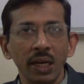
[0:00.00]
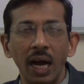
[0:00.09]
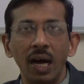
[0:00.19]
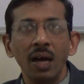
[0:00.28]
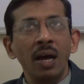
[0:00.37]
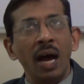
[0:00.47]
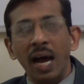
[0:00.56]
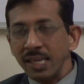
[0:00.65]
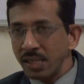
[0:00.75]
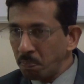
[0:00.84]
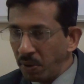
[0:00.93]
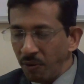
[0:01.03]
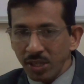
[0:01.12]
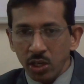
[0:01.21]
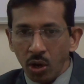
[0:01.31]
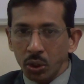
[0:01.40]
Yeah, as
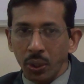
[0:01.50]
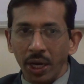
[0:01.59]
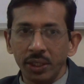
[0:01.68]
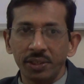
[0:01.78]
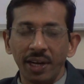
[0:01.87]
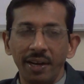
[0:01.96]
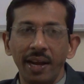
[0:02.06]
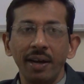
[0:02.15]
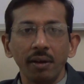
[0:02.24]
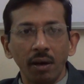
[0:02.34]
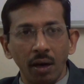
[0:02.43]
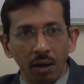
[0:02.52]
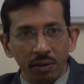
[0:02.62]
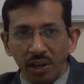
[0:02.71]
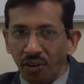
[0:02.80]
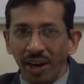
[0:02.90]
previously also I said that
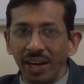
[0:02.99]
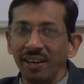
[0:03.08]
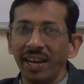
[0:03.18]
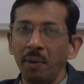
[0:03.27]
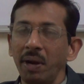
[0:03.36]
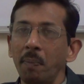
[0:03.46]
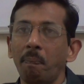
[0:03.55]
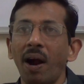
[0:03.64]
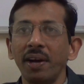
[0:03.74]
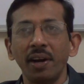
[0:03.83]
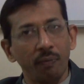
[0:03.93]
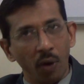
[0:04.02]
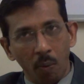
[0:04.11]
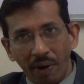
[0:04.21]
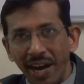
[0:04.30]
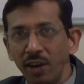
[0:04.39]
the training can be imparted
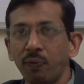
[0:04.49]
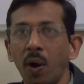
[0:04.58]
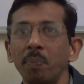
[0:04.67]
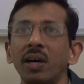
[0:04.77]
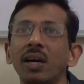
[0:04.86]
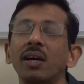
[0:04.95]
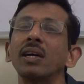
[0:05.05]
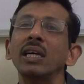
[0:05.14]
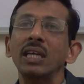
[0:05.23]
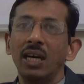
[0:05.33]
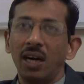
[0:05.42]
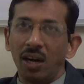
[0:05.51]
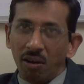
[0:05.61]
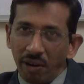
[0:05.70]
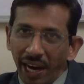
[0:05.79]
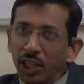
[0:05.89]
right from the
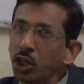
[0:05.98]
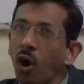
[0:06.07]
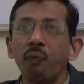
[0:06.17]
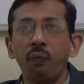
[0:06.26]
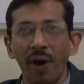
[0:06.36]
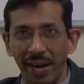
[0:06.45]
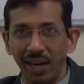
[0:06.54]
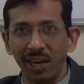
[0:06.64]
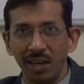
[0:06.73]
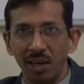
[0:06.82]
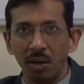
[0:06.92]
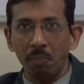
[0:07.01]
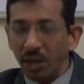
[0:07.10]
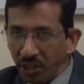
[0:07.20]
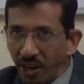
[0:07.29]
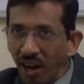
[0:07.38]
age of 5.
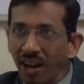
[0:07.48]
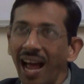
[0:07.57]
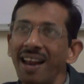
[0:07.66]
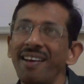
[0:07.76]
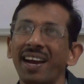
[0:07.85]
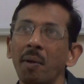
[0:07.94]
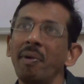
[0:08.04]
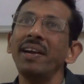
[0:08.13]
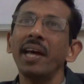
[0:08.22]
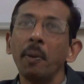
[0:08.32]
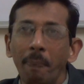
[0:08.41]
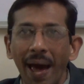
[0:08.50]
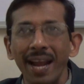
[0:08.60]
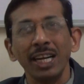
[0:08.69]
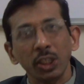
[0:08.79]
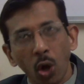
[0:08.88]
But here I recommend their
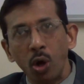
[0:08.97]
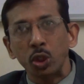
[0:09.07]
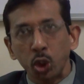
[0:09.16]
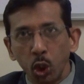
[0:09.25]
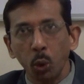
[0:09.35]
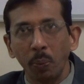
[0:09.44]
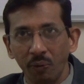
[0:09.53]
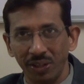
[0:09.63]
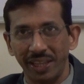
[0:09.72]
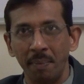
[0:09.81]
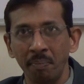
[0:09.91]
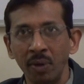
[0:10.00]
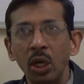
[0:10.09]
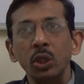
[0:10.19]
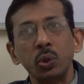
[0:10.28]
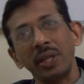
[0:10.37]
parents also to be with them,
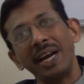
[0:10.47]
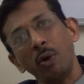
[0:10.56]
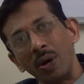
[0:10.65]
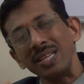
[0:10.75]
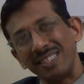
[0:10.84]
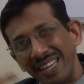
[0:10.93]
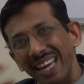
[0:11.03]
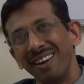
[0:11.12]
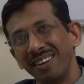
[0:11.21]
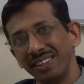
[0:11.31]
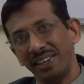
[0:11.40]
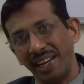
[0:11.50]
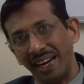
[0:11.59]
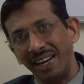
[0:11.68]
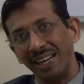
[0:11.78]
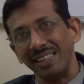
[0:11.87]
so that once they learn the
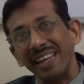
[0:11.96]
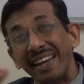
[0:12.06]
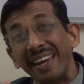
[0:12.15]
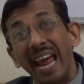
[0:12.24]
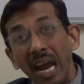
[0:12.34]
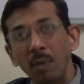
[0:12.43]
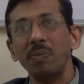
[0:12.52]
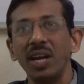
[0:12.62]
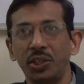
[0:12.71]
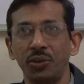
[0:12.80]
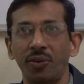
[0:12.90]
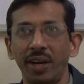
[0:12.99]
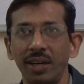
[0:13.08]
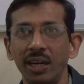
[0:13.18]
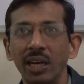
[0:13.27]
technique, they can help their children